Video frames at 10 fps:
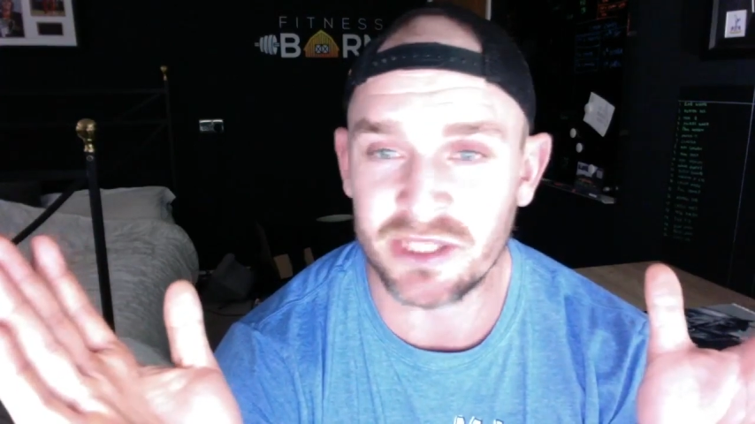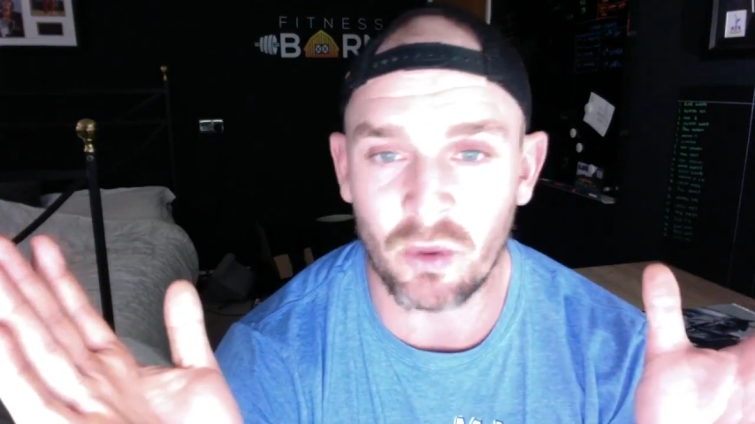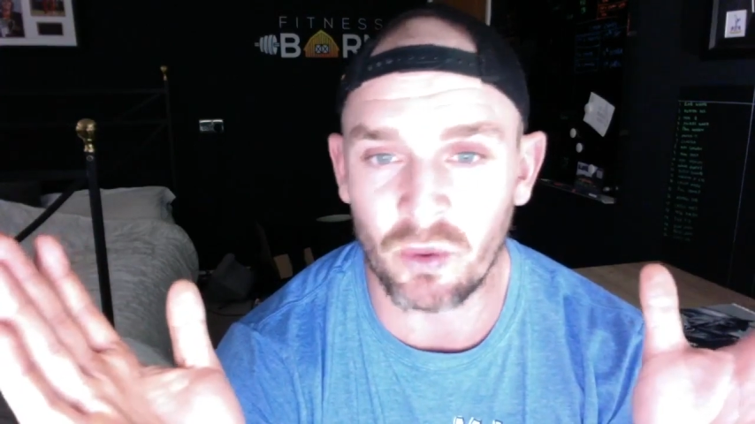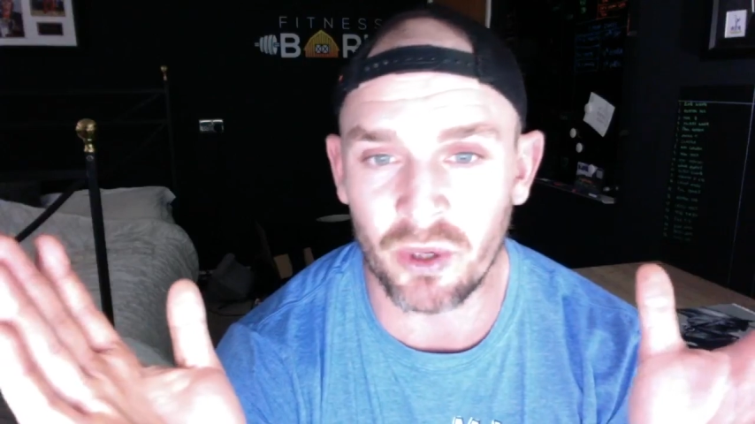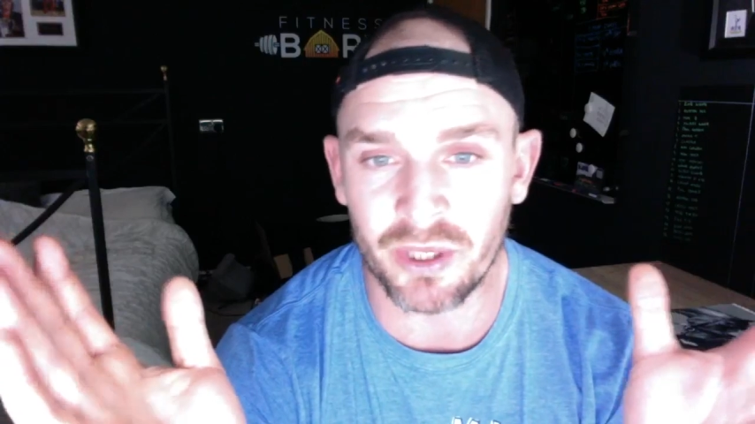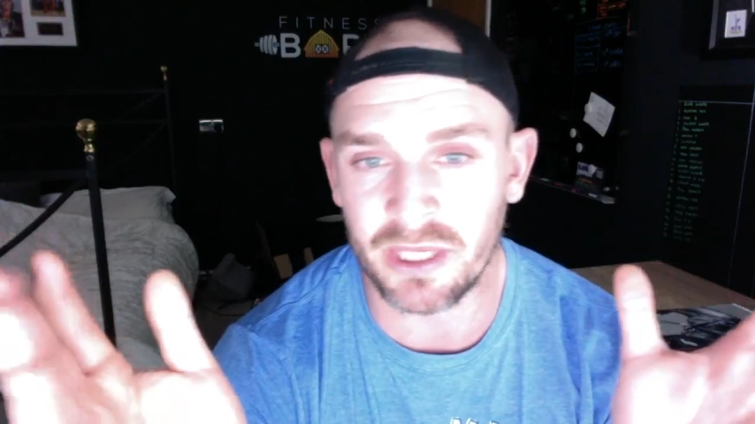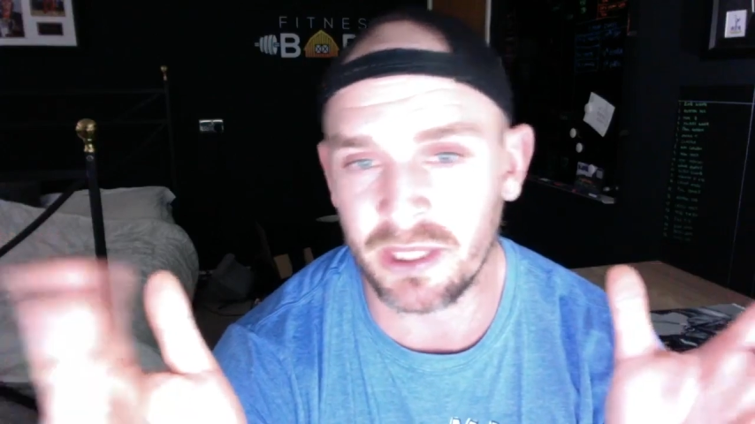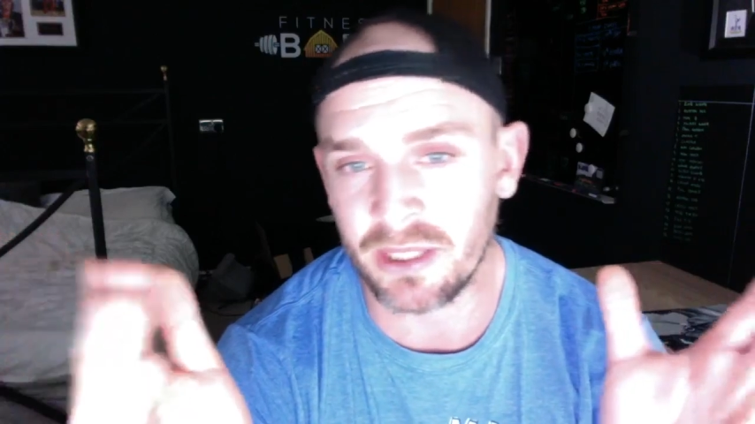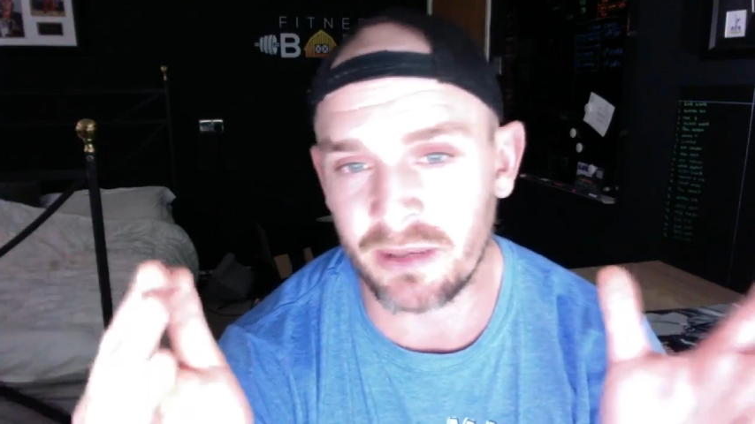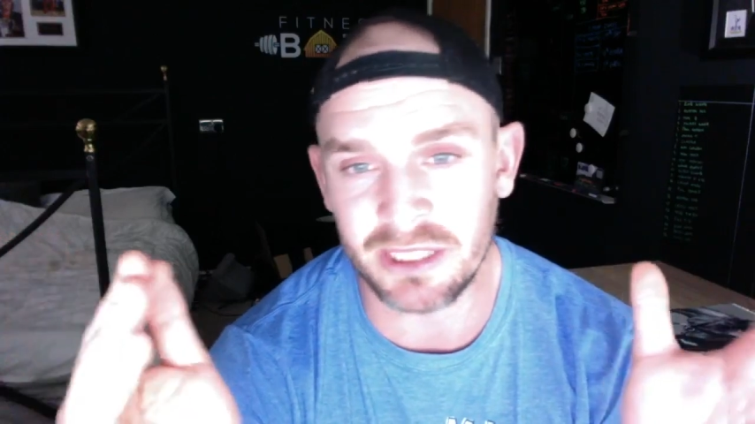not
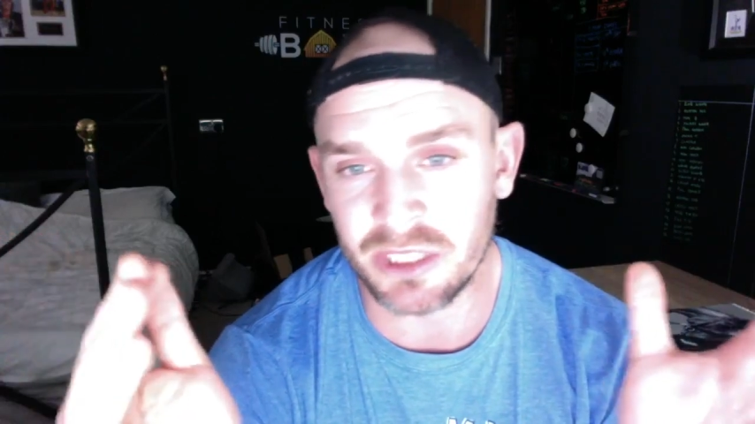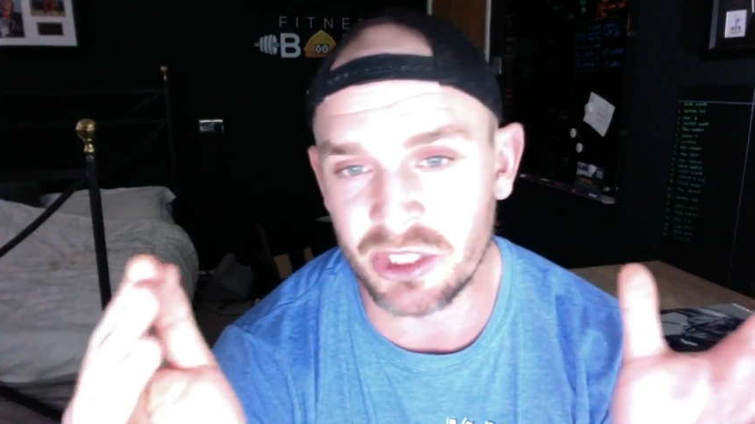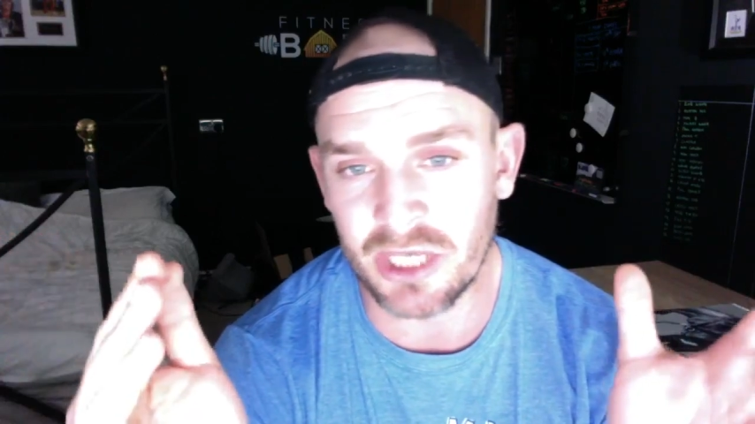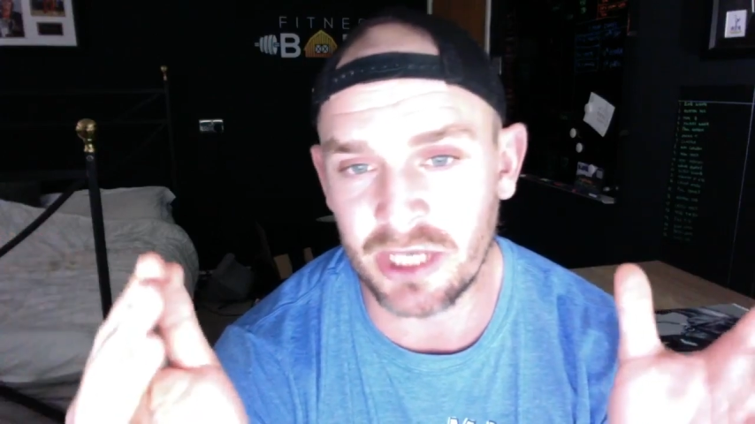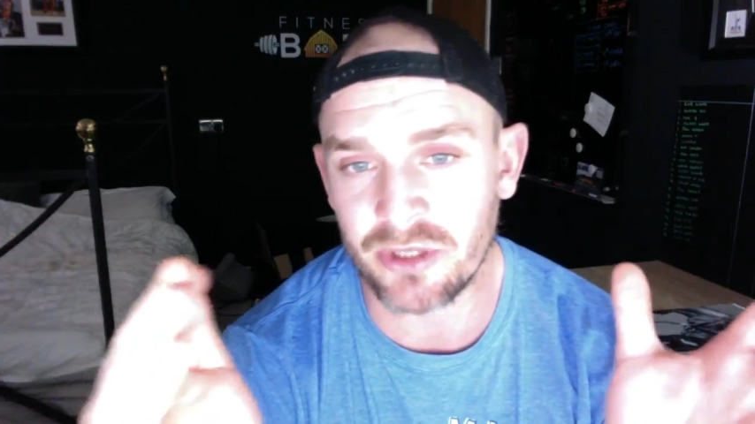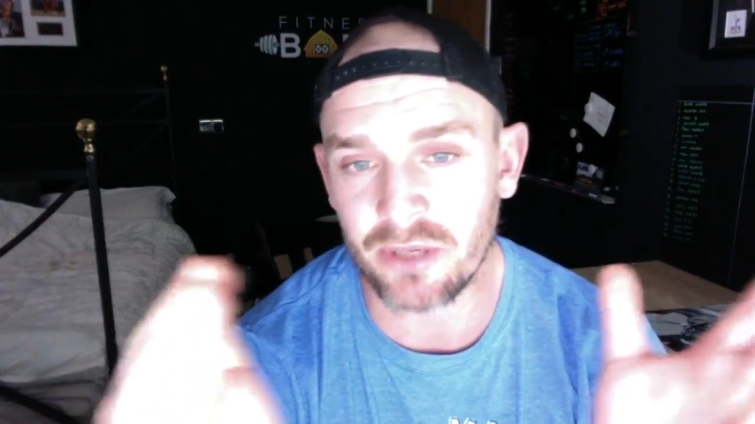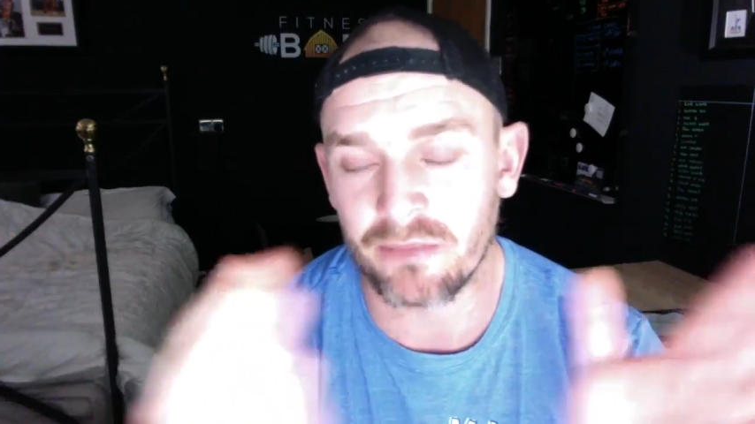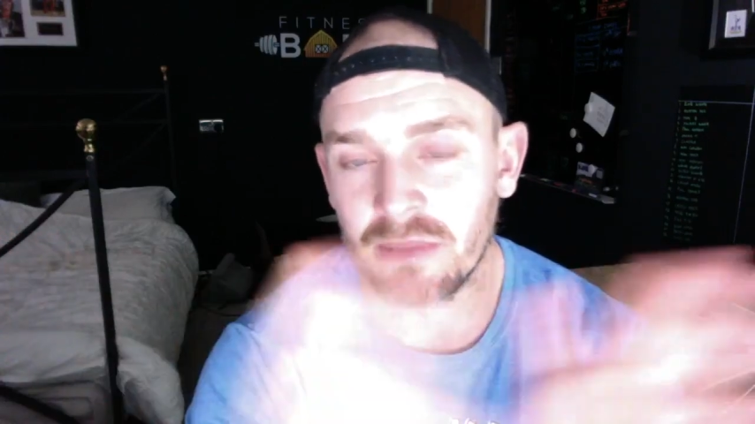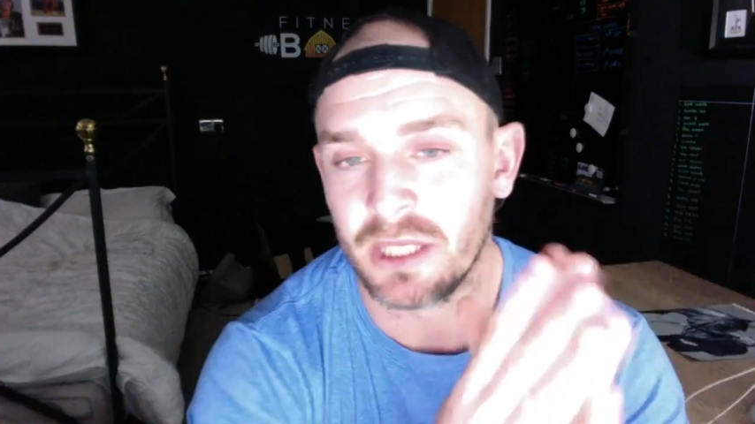working, I need to change it.